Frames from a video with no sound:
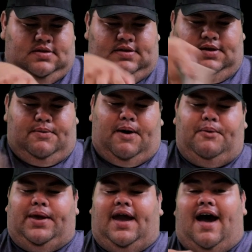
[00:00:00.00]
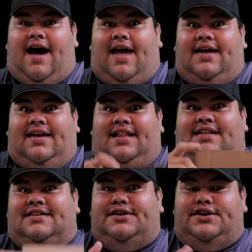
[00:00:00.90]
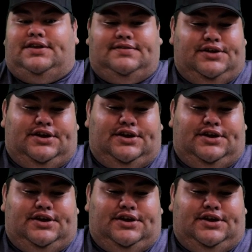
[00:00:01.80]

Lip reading: See what we got. Goodies.